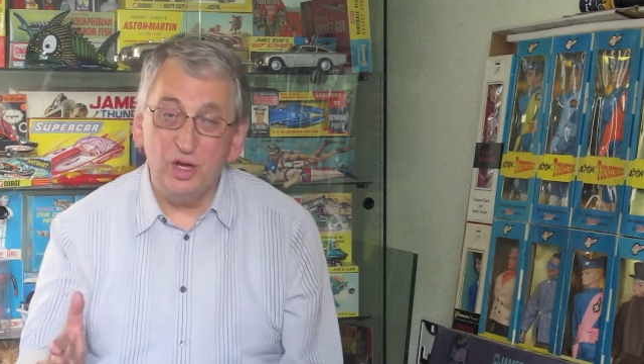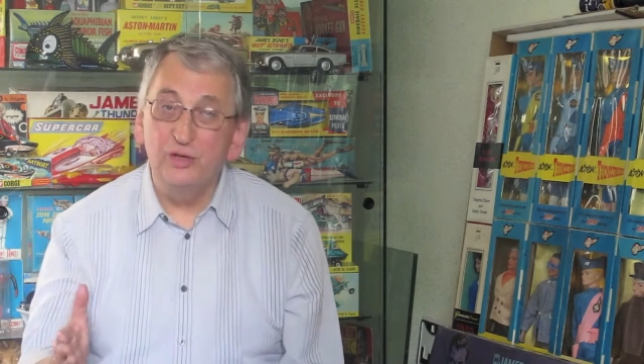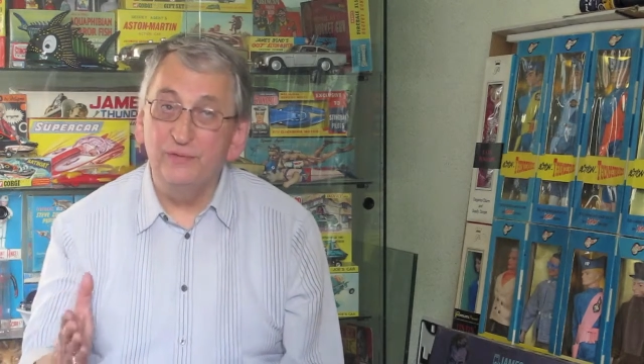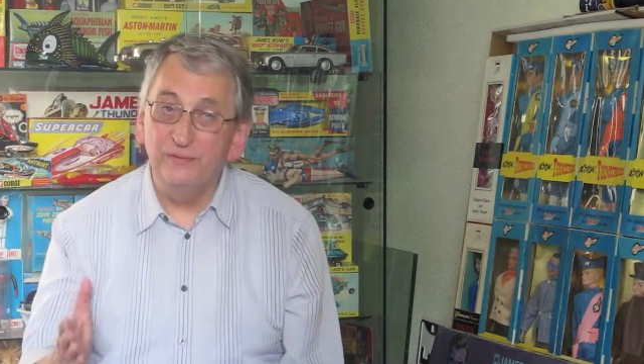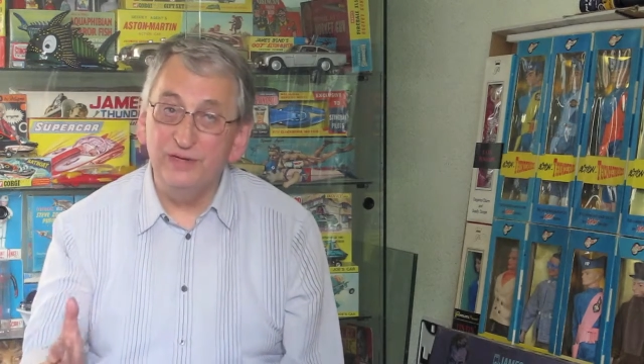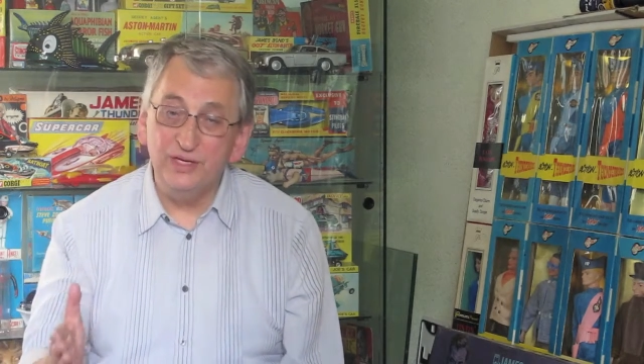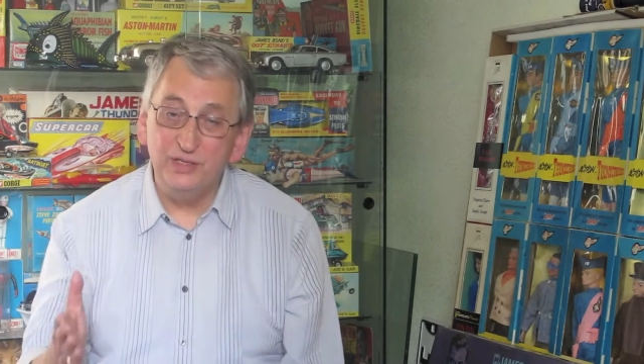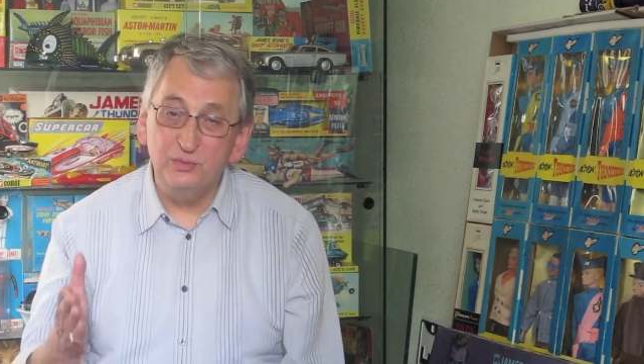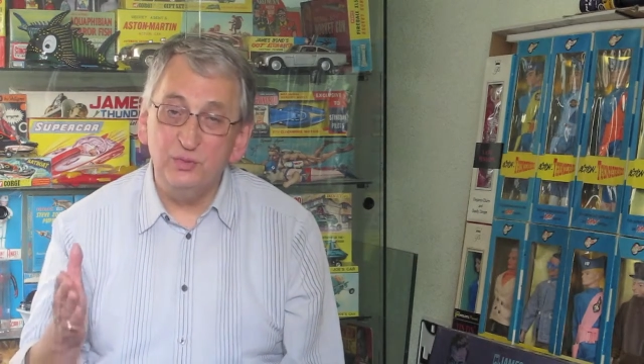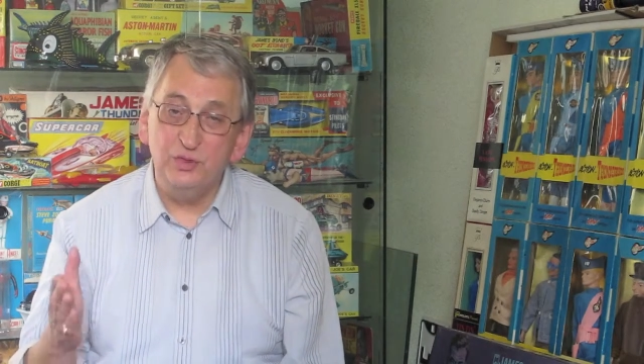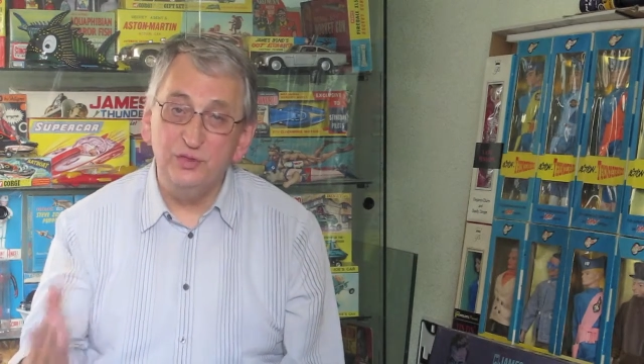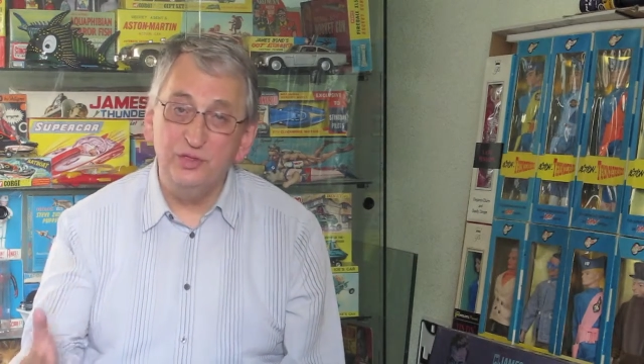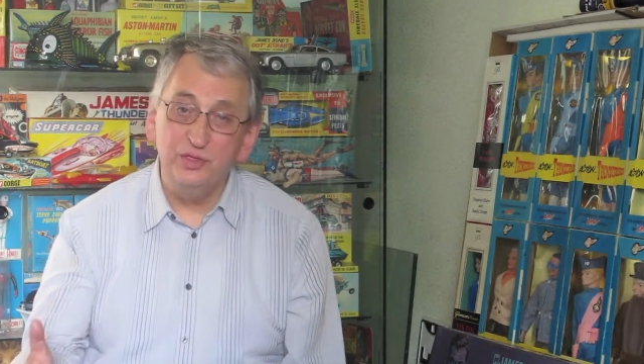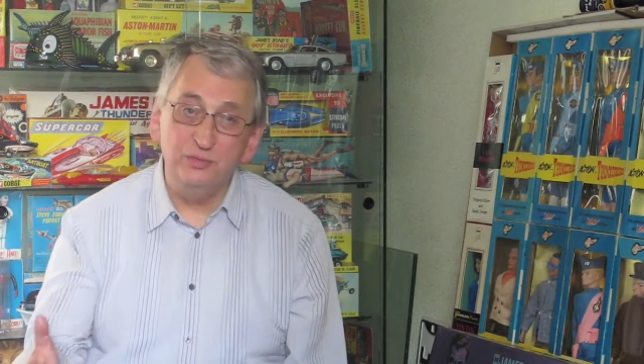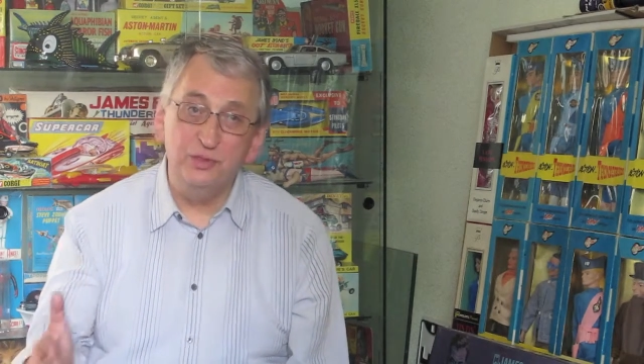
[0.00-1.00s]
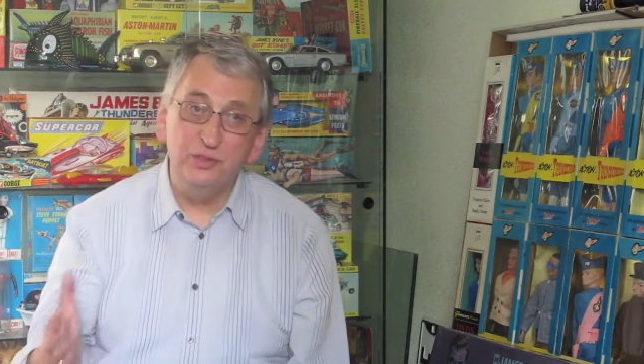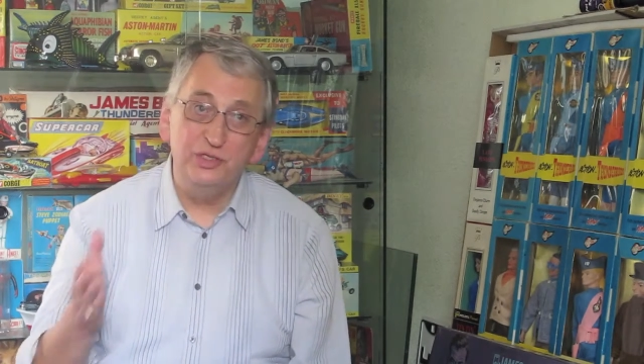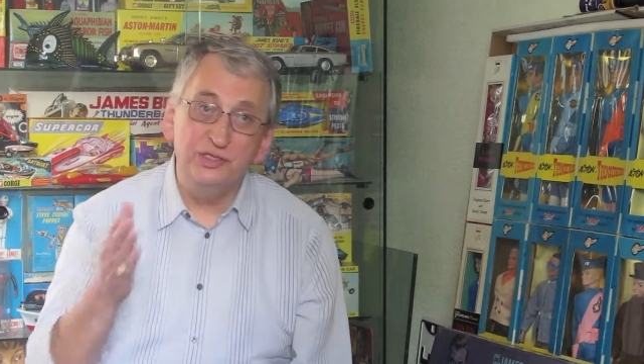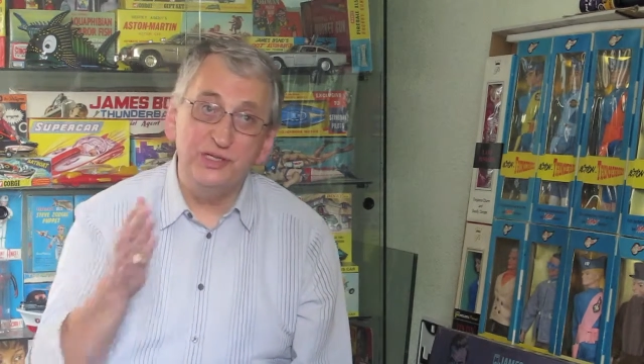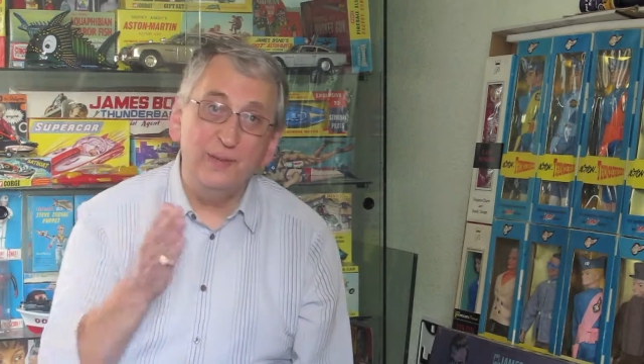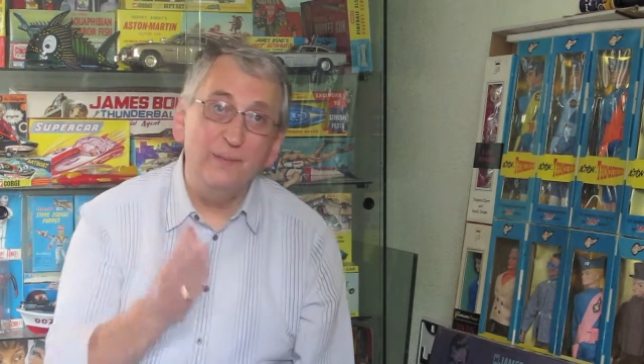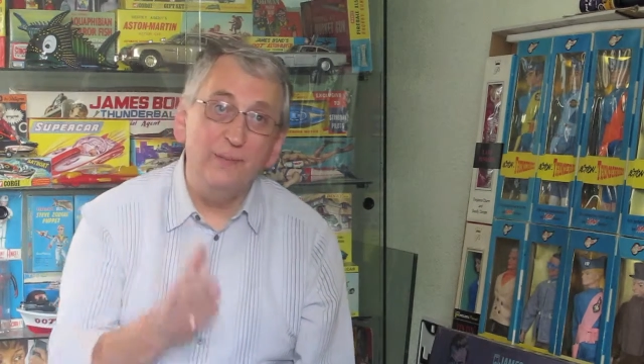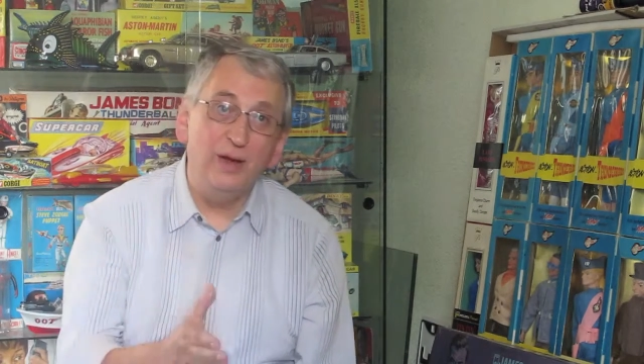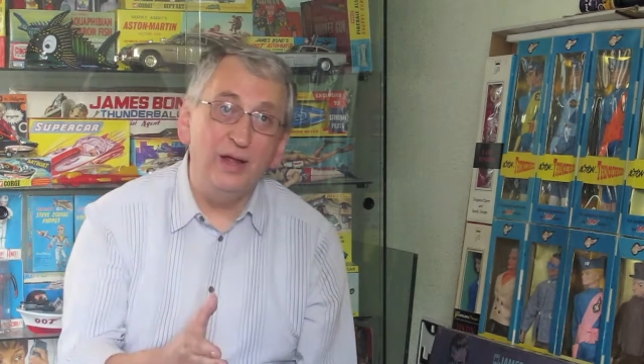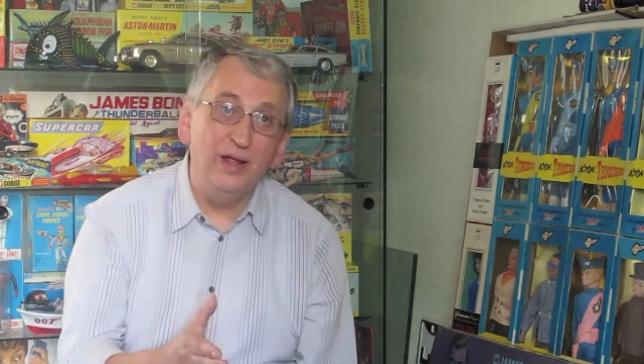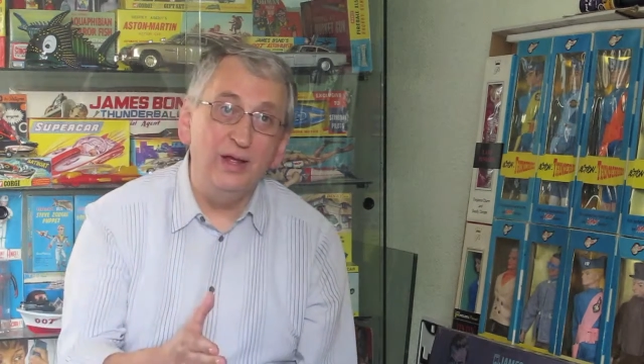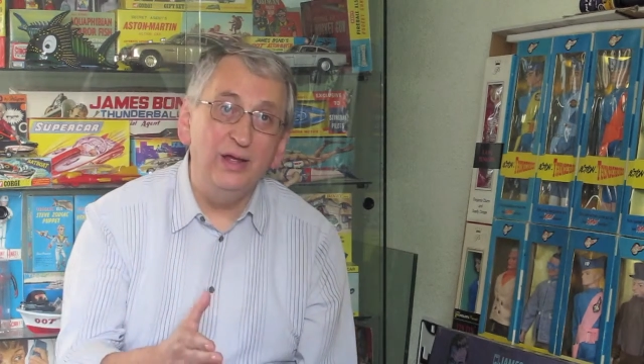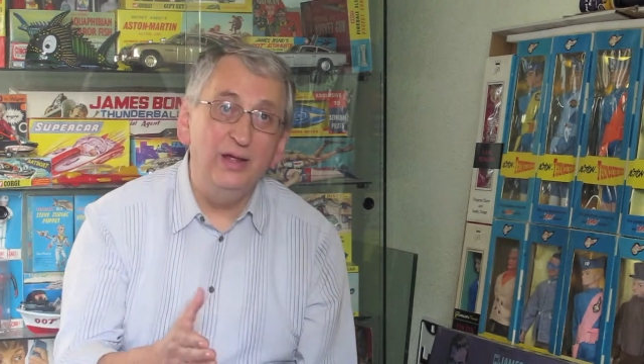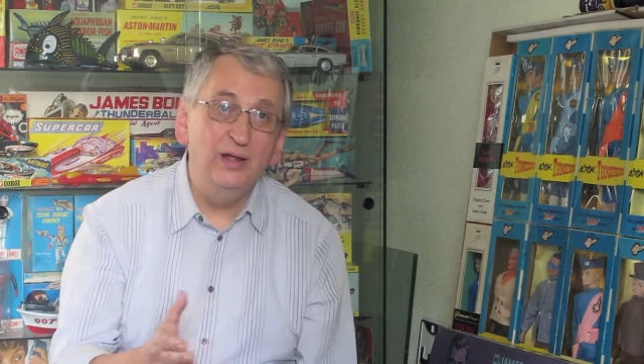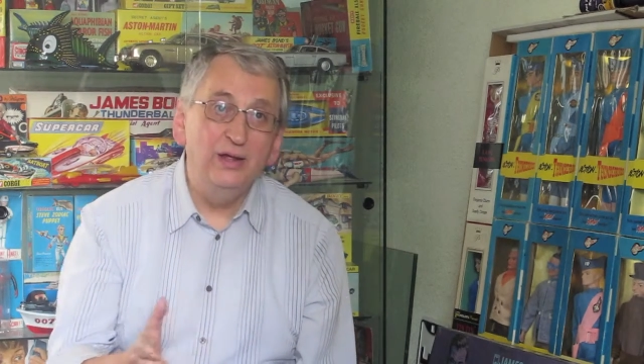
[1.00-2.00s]
A lot of it isn't worth as much as
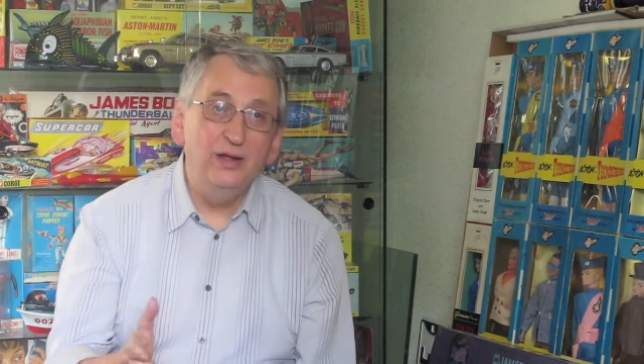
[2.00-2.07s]
Empire,